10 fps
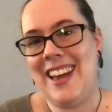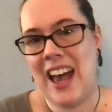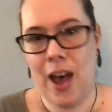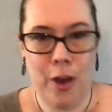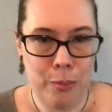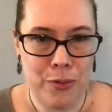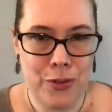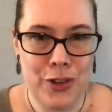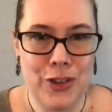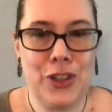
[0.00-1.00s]

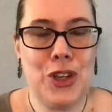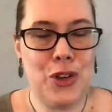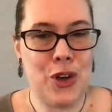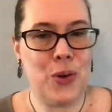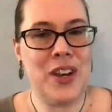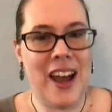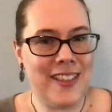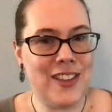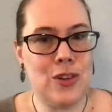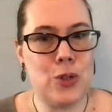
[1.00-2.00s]
helpful,
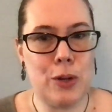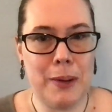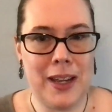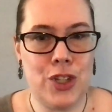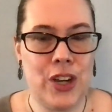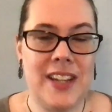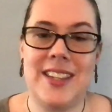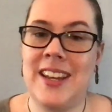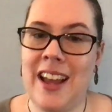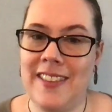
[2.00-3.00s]
not that those are bad
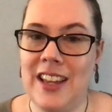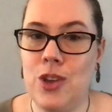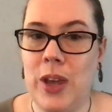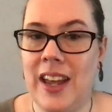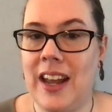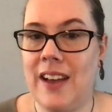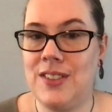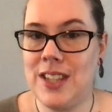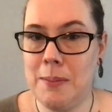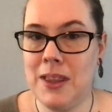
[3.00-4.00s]
traits and not that you can't have
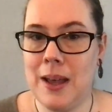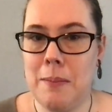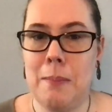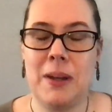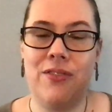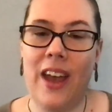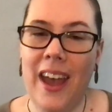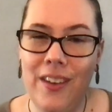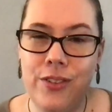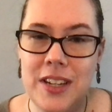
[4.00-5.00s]
some of them, but if
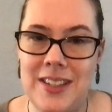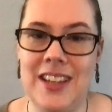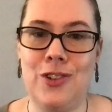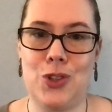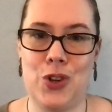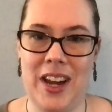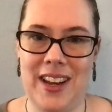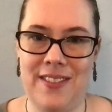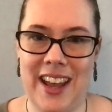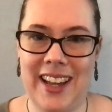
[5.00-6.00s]
every single
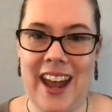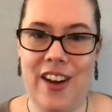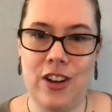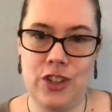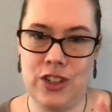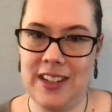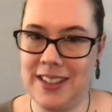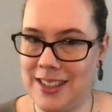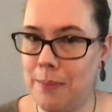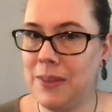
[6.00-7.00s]
trait of that character
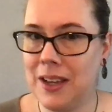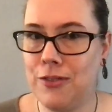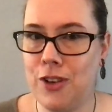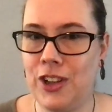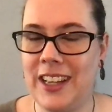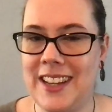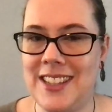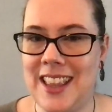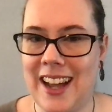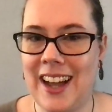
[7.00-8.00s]
is something falling
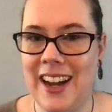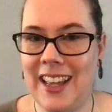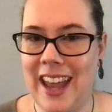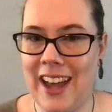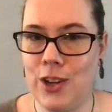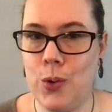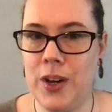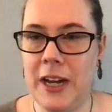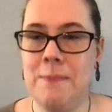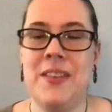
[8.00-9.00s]
into that kind of
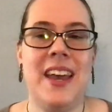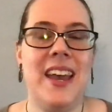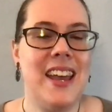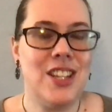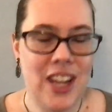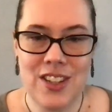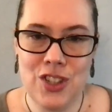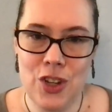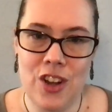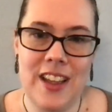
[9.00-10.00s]
category,
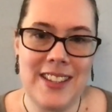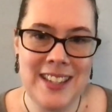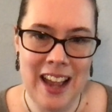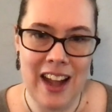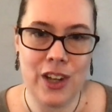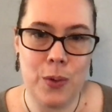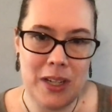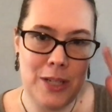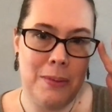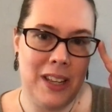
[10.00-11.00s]
chances are that's not
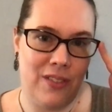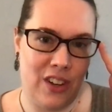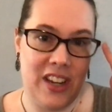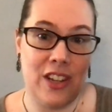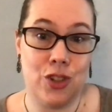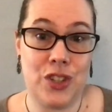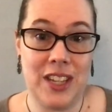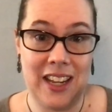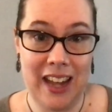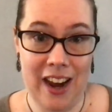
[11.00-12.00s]
going to be a very
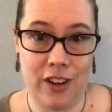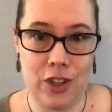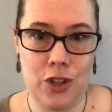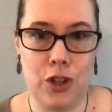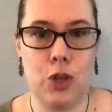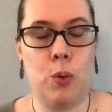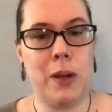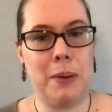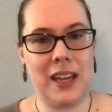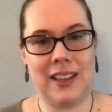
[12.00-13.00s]
interesting character. You want
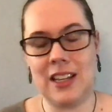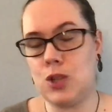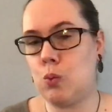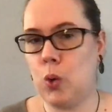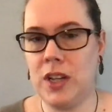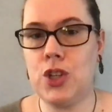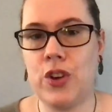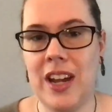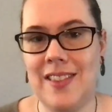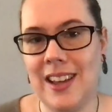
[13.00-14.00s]
to pick at least one
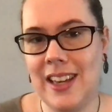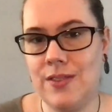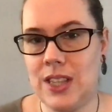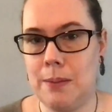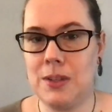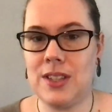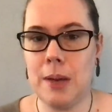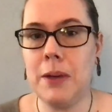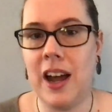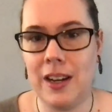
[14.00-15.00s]
trait that gives them
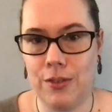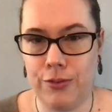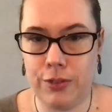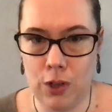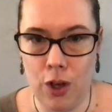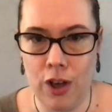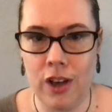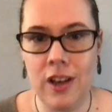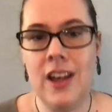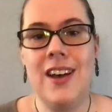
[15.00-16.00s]
some kind of
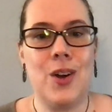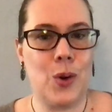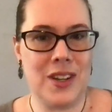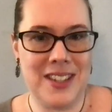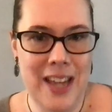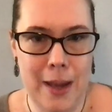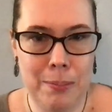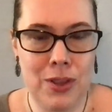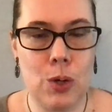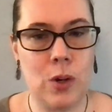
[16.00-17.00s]
flaw or
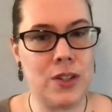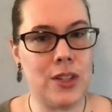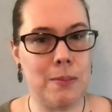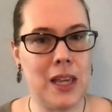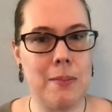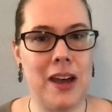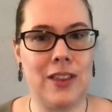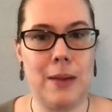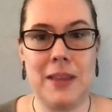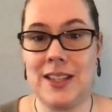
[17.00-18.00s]
depth or something
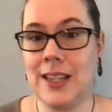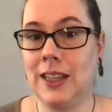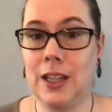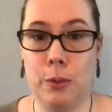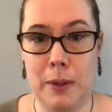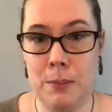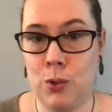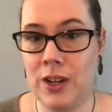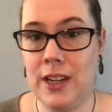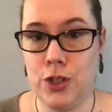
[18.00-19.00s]
about them that's a little bit
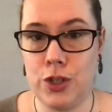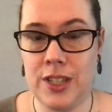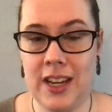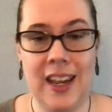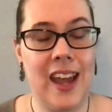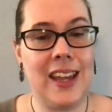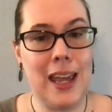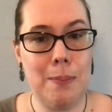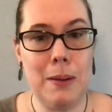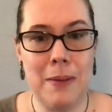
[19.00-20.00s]
more interesting. And
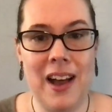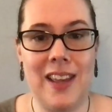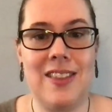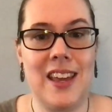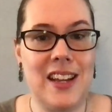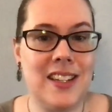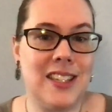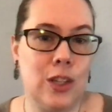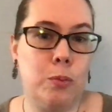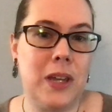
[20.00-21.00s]
keep in mind, they can
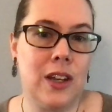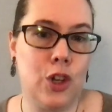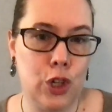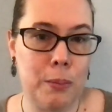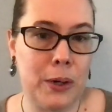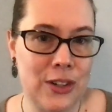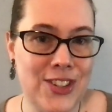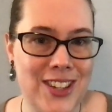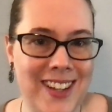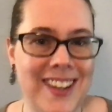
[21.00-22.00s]
still be a good
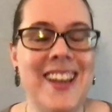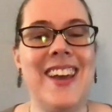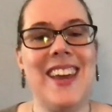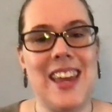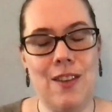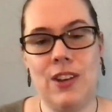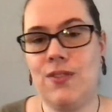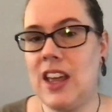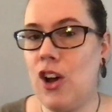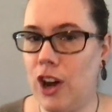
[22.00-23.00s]
person, even
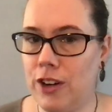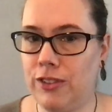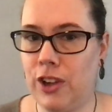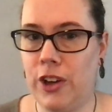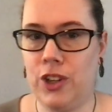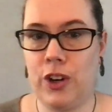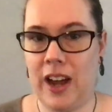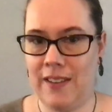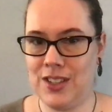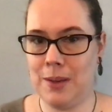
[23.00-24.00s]
if they are flawed or
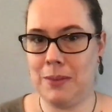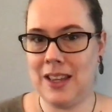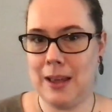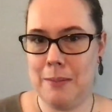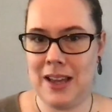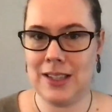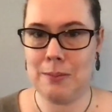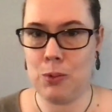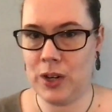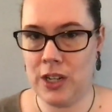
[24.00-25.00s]
have something that makes
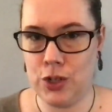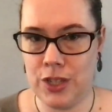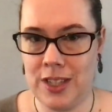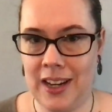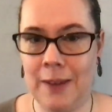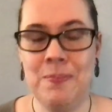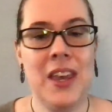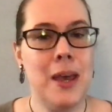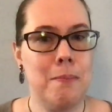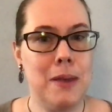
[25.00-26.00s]
them more interesting.
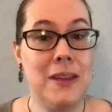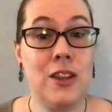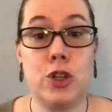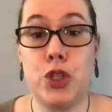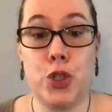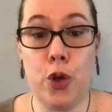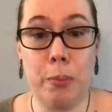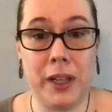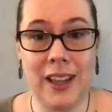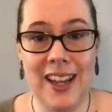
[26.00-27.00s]
Maybe they're so
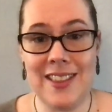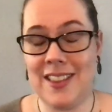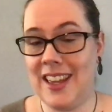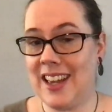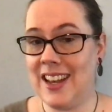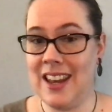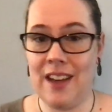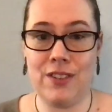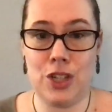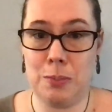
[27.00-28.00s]
polite that they can
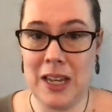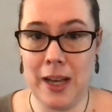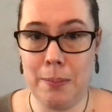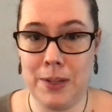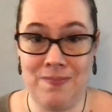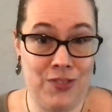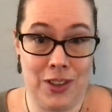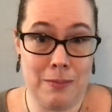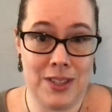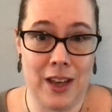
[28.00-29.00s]
never speak up for
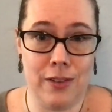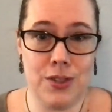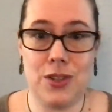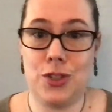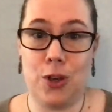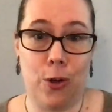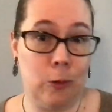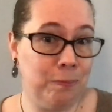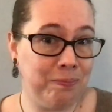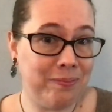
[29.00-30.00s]
themselves.
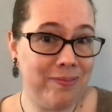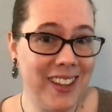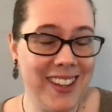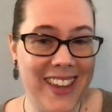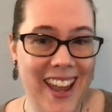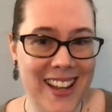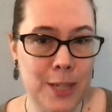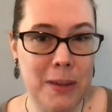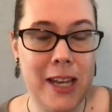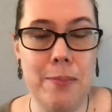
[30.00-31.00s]
So can't
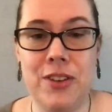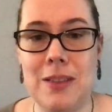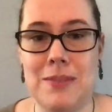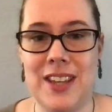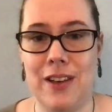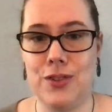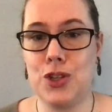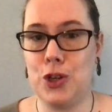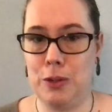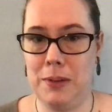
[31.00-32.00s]
speak up for themselves
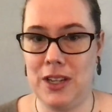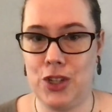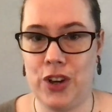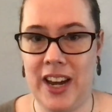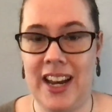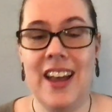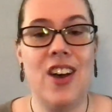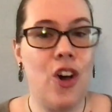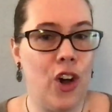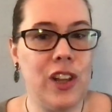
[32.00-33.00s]
could be a trait.
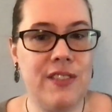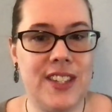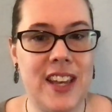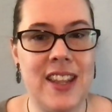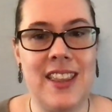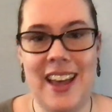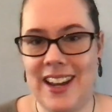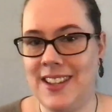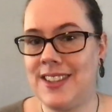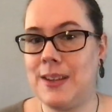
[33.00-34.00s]
All of a sudden,
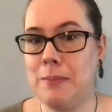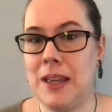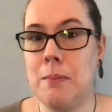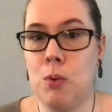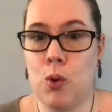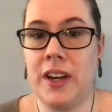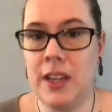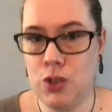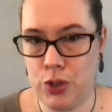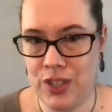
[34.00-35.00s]
that is something more
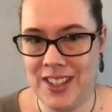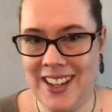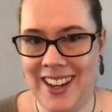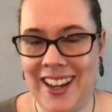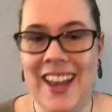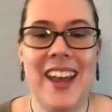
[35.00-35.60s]
interesting